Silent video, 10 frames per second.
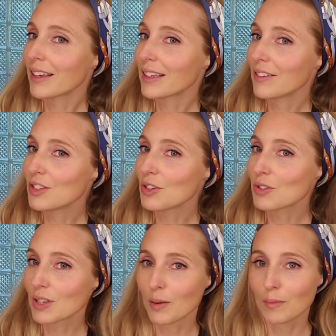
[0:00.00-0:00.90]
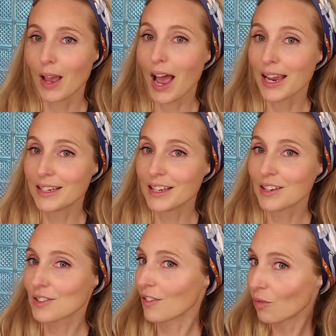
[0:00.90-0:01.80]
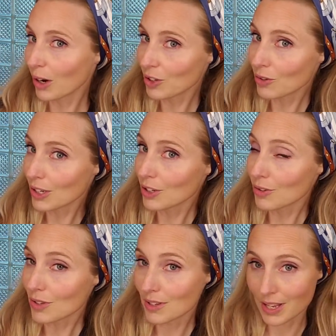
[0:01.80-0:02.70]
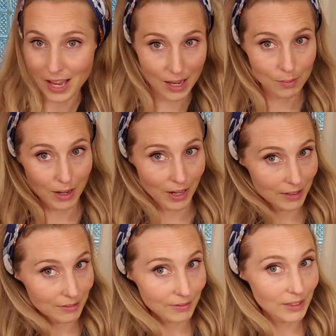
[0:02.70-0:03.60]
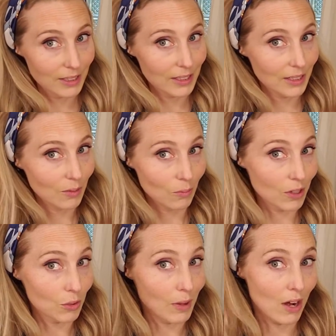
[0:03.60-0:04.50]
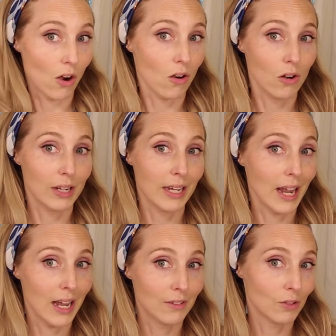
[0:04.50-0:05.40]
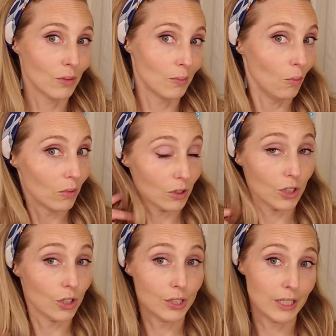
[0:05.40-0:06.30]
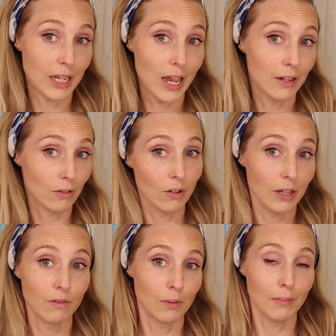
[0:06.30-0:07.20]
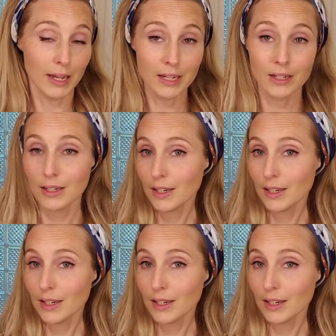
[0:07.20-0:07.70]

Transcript: gives you some ideas of what you can use as a headband, what you may already have or could get or even make.